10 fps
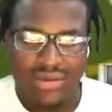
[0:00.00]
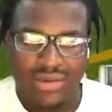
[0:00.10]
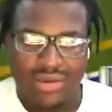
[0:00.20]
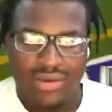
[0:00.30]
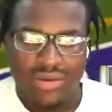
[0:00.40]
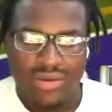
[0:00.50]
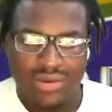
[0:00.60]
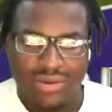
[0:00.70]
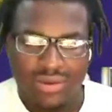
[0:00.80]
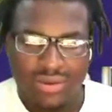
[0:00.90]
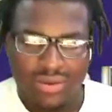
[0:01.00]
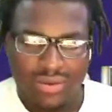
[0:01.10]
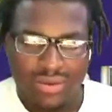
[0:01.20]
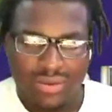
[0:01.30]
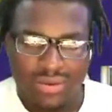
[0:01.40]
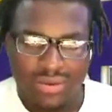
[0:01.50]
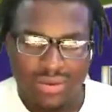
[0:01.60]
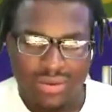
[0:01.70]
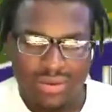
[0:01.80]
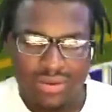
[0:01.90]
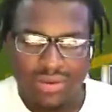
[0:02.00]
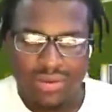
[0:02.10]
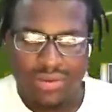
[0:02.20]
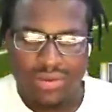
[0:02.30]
[no speech]